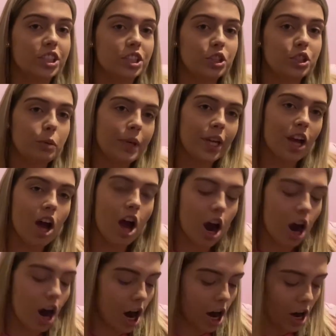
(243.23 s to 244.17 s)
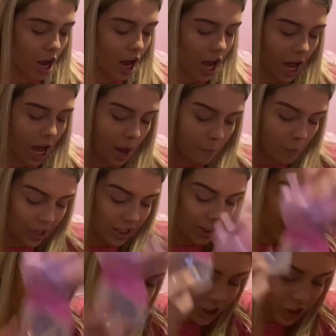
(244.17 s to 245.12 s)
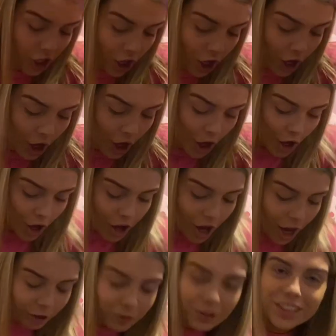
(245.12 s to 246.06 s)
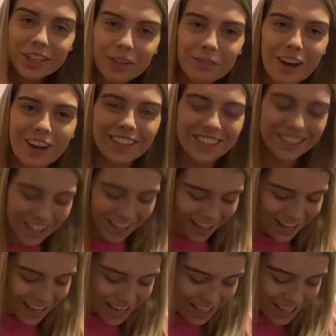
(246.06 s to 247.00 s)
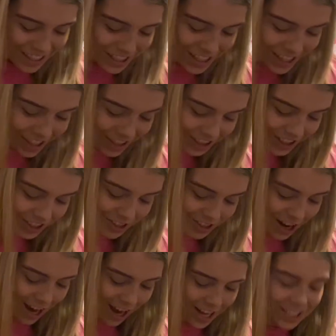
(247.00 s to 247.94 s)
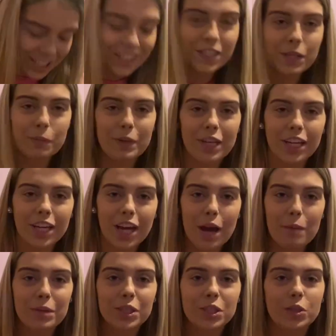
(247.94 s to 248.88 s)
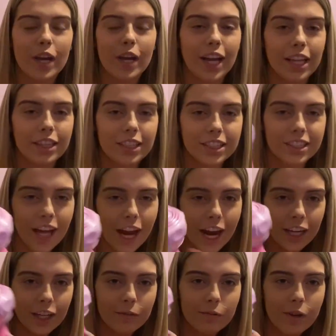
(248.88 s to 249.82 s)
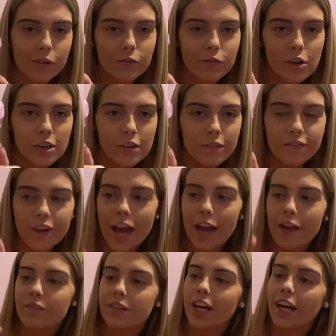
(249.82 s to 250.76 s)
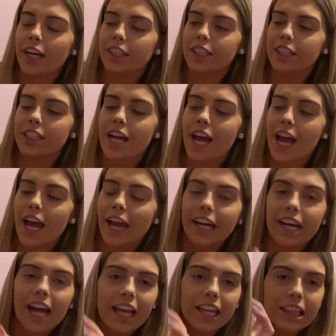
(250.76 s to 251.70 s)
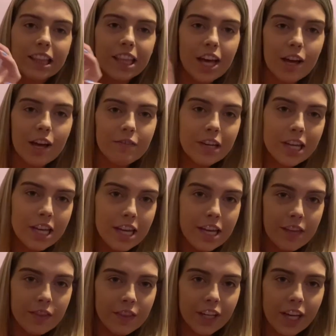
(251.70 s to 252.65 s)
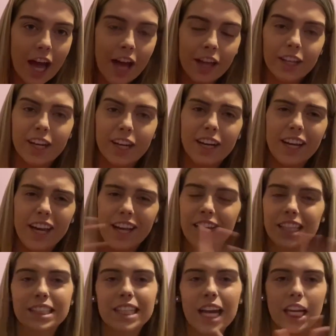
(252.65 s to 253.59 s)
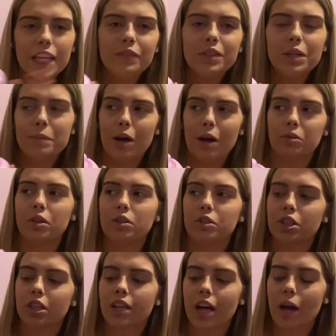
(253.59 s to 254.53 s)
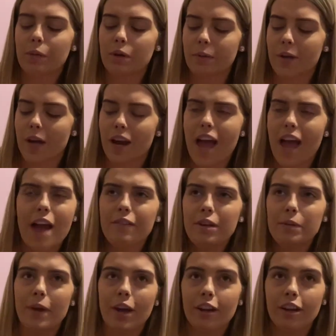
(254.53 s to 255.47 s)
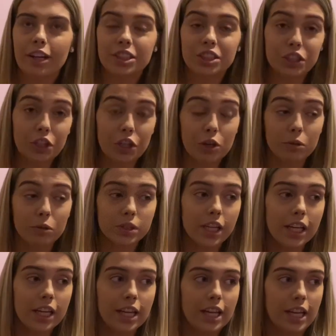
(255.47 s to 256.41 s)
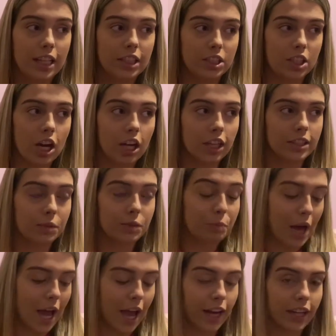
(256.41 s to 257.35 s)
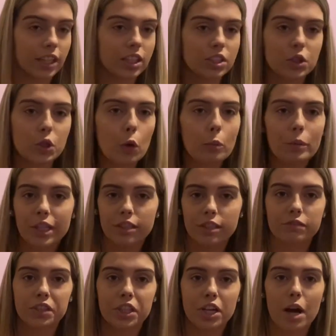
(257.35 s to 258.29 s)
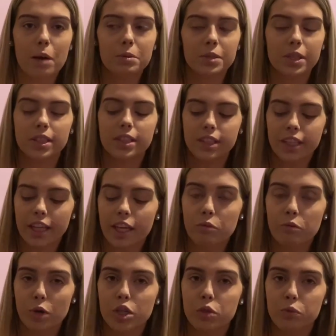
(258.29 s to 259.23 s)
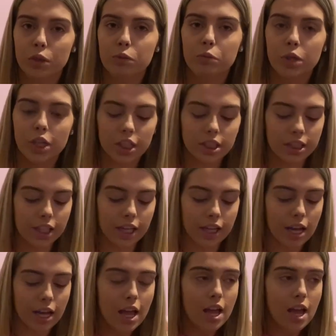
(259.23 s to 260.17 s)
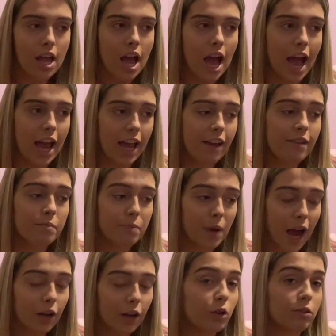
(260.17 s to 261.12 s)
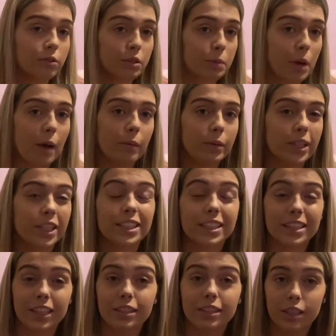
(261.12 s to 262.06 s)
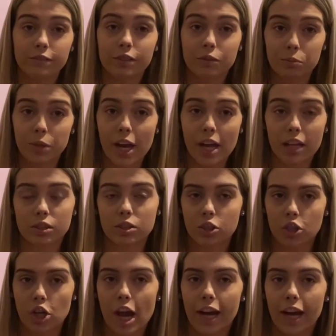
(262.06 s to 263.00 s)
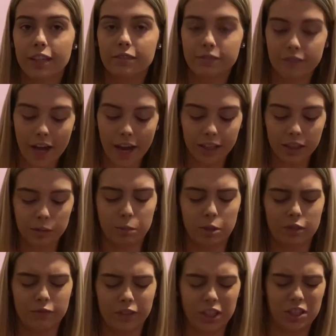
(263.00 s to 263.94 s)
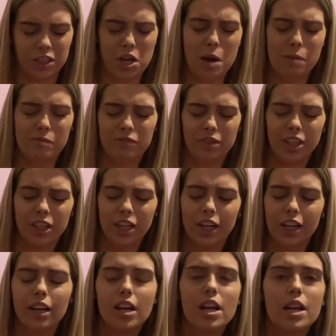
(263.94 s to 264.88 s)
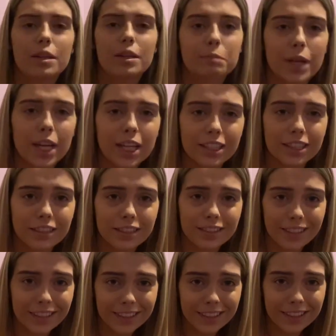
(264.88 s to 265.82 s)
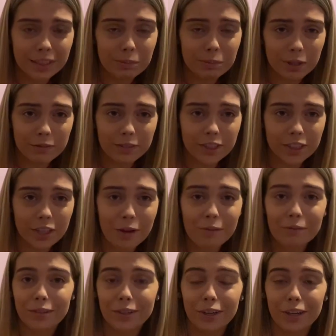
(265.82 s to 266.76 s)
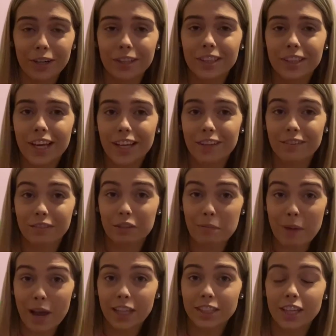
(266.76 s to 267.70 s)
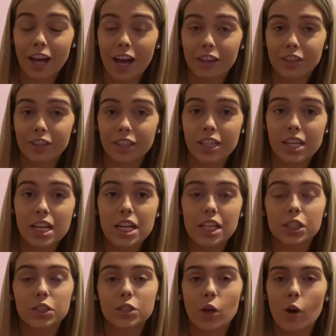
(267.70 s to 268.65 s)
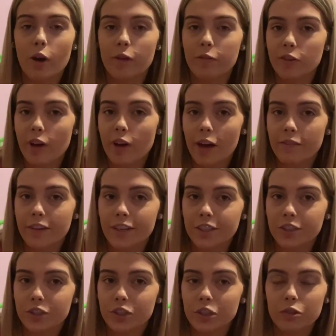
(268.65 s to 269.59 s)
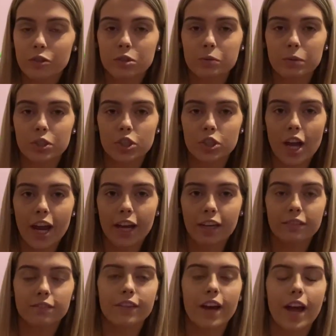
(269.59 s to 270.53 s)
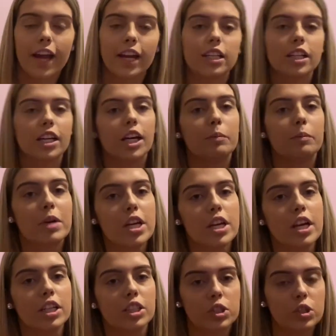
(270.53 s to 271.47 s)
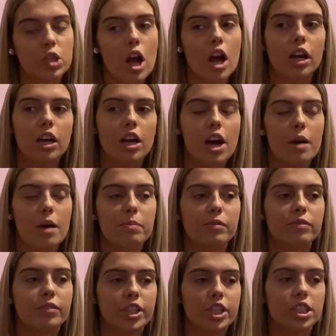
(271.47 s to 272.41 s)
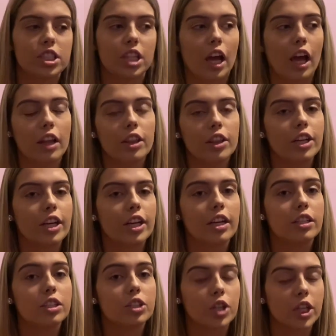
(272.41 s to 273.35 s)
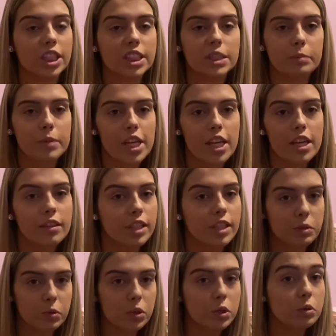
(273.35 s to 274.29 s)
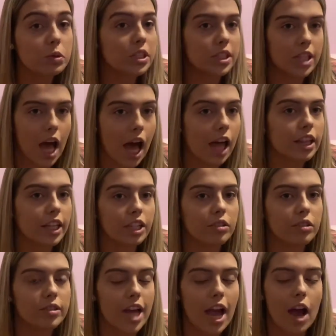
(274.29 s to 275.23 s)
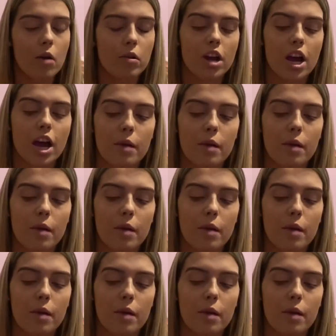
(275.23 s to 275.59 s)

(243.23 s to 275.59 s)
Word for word: to be our, what is it? I don't want to say it wrong. The Nuk straw sippy cup. So I got this item for $5.99. I love the color, and it's not even about the look. I'm going to be honest. Every parent knows it sucks buying so many different cups and seeing which one works, and I have bought over probably 6 different brands trying to find the perfect cup for her, but this is the perfect cup for her, like for my toddler. So if you have issues with trying to find a straw cup for your toddler, trust me, this will not let you down.